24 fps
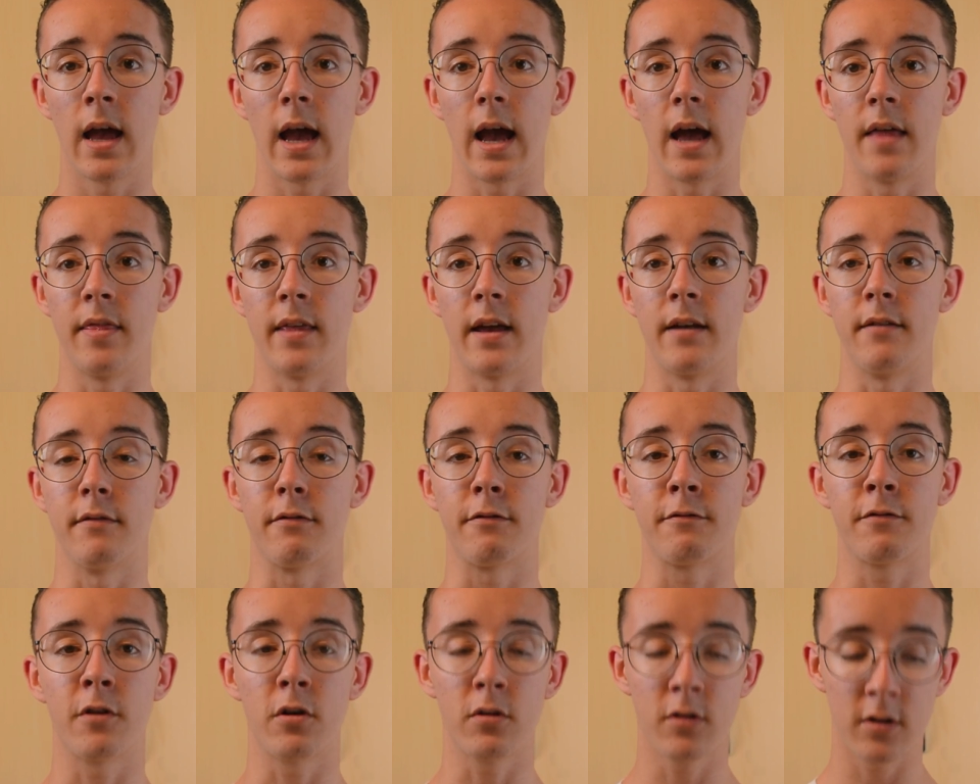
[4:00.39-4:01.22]
and then
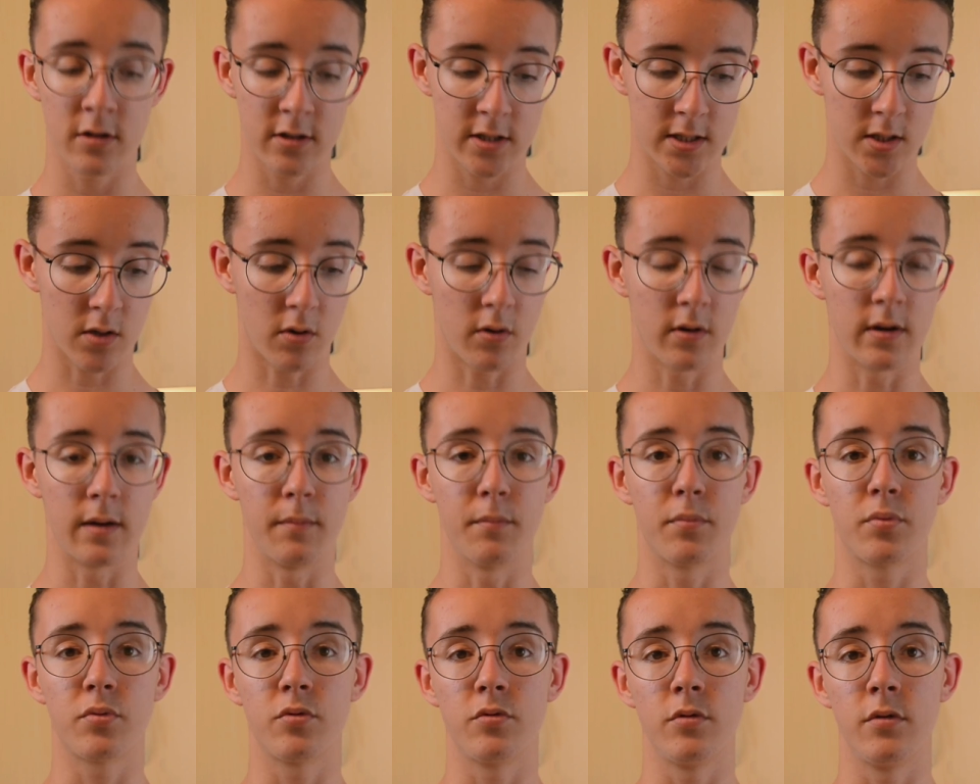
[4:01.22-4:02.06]
focus on
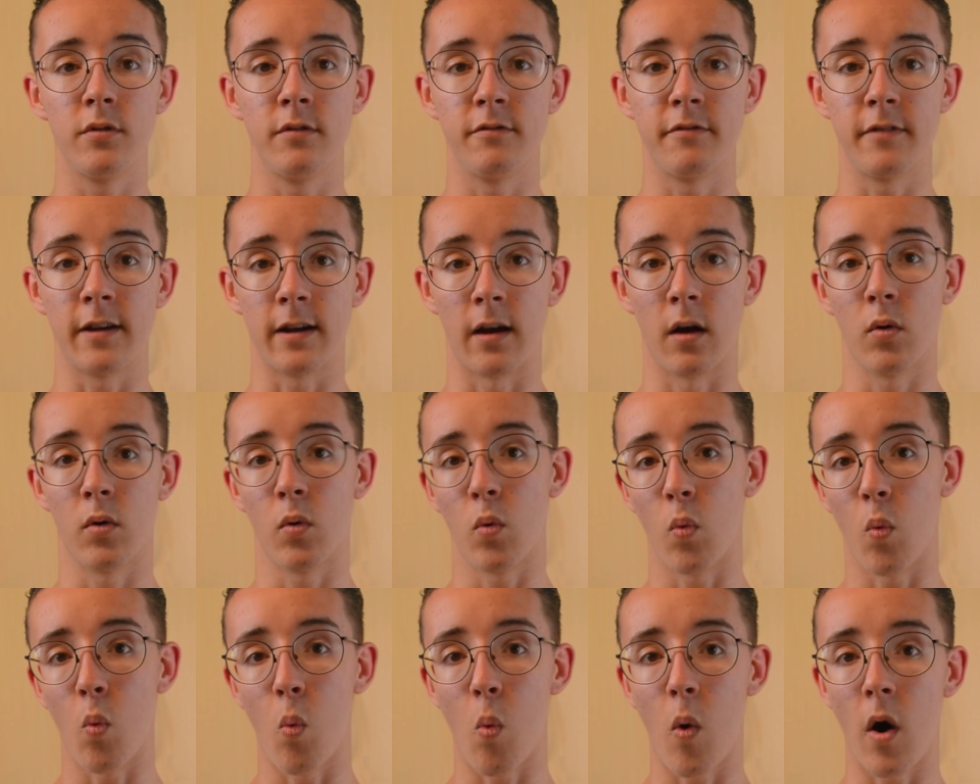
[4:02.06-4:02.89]
improving
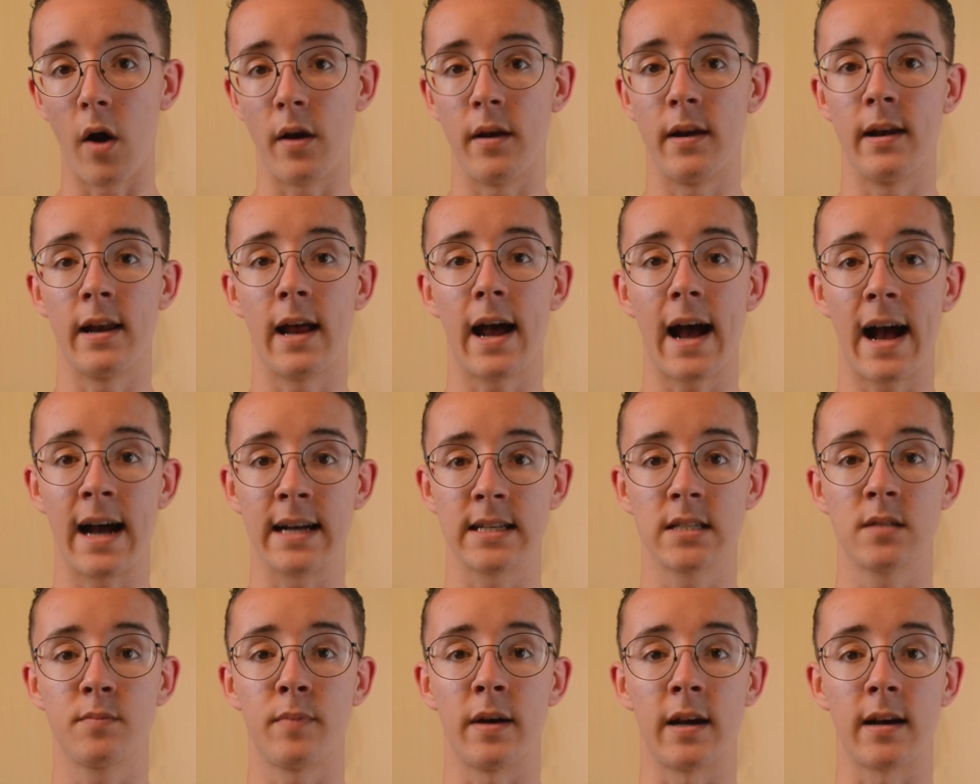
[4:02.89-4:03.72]
one
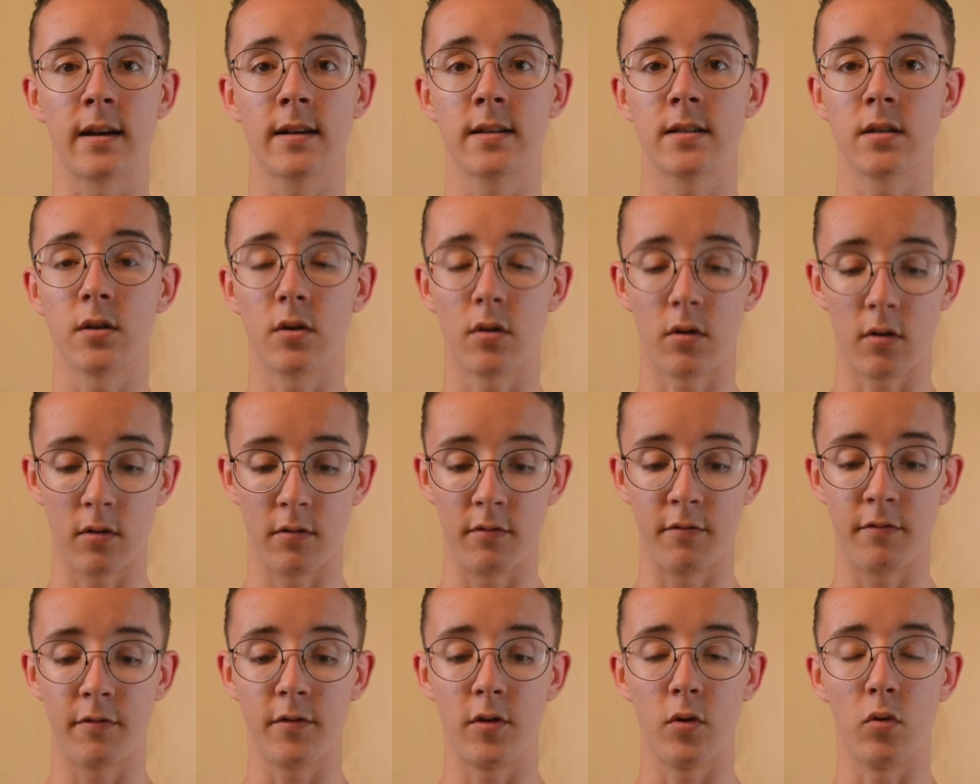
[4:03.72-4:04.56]
aspect
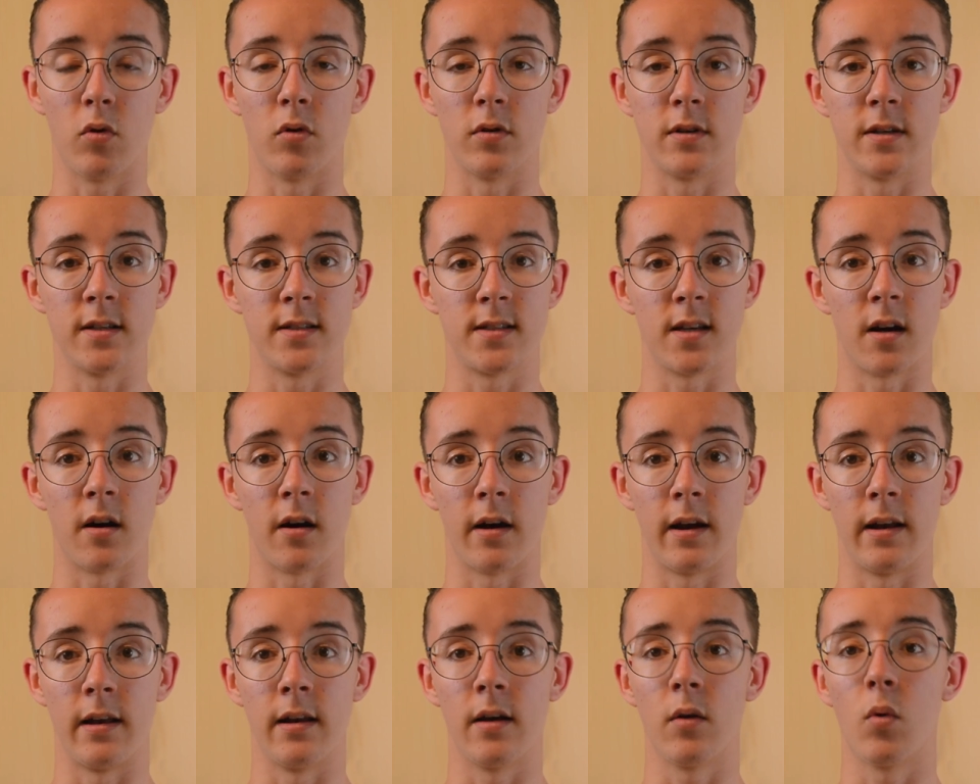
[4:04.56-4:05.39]
of your
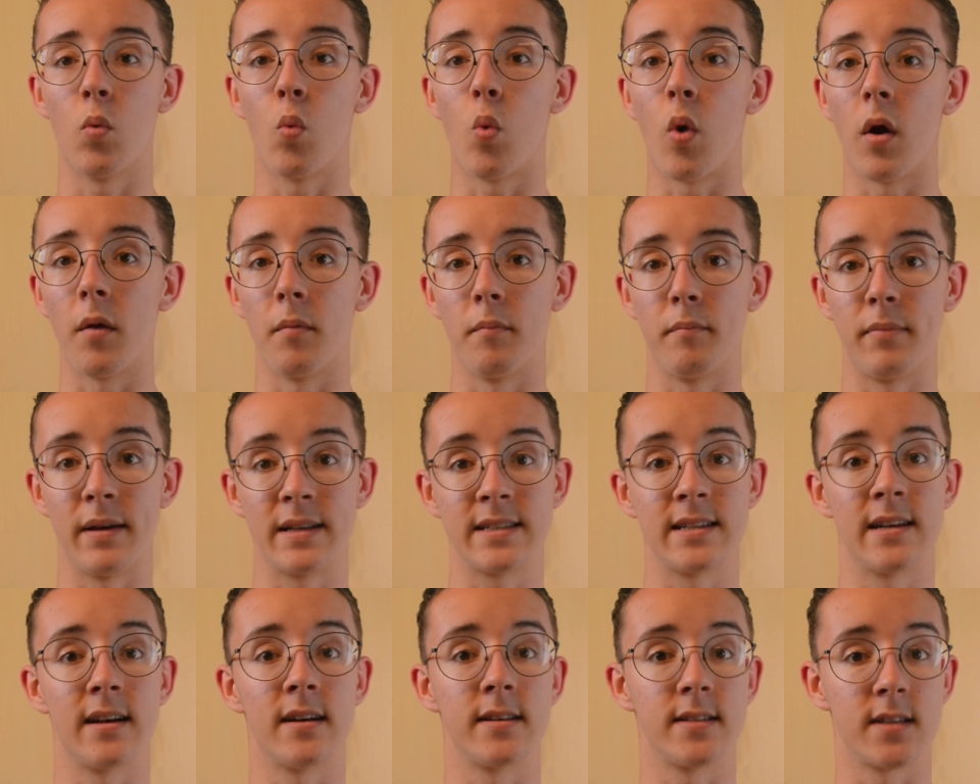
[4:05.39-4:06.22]
design, one bit
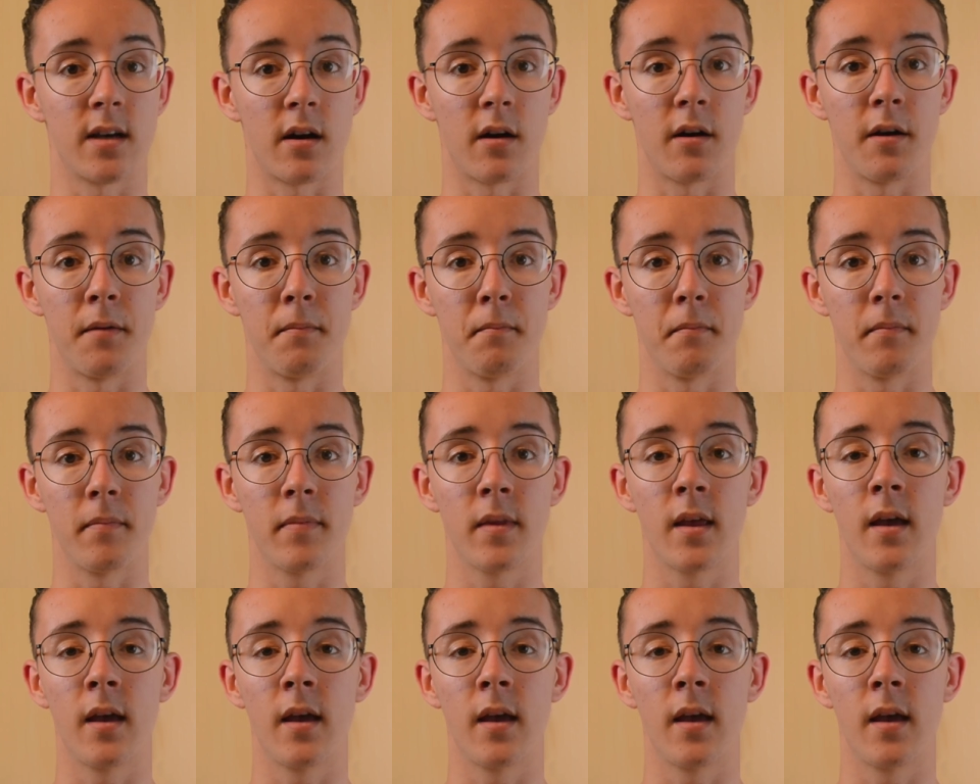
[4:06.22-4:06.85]
at a time.